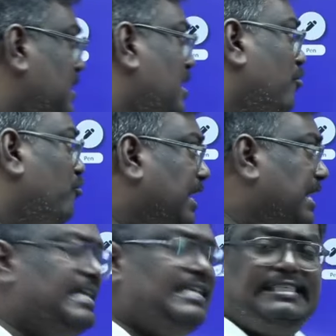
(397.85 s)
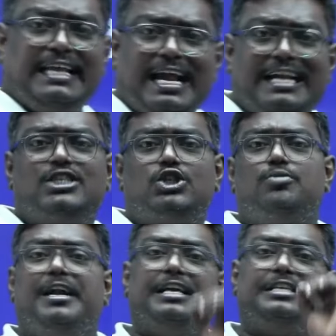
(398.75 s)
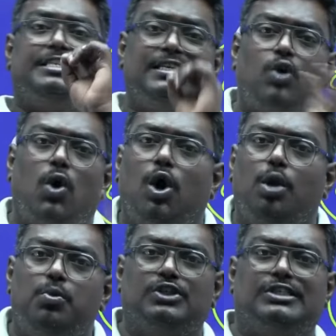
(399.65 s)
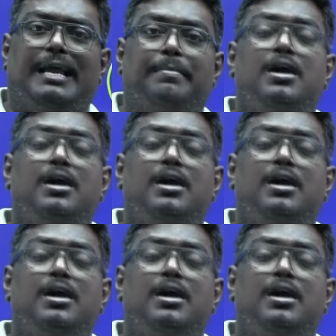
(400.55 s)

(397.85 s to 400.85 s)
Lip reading: for ECE and instrumentation is almost same.